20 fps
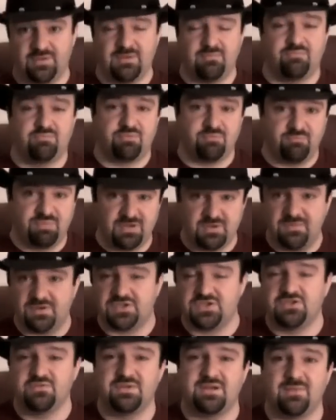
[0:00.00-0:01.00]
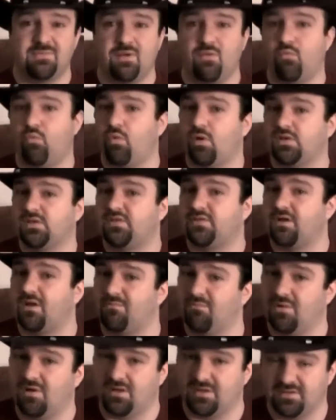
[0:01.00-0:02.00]
me, pretty much doing it about once a
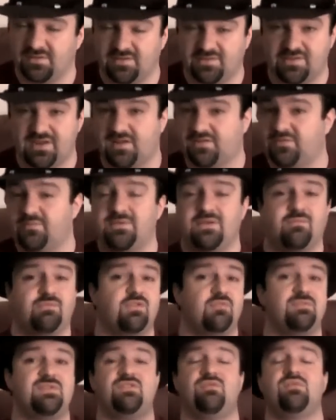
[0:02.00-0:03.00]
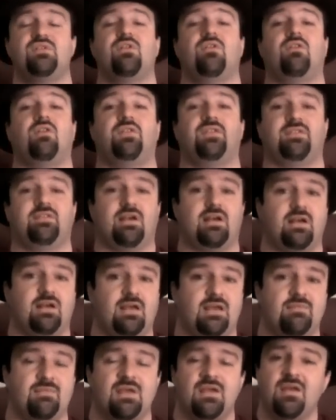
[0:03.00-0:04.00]
month. It's not something I'm going to be doing all the
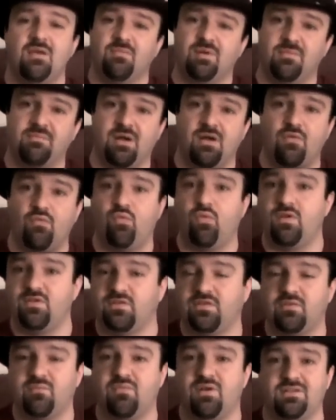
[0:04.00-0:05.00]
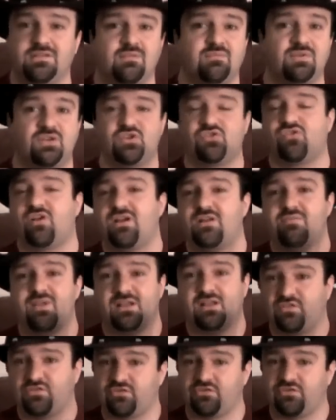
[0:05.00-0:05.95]
time, but about once a month I'm going to try to make a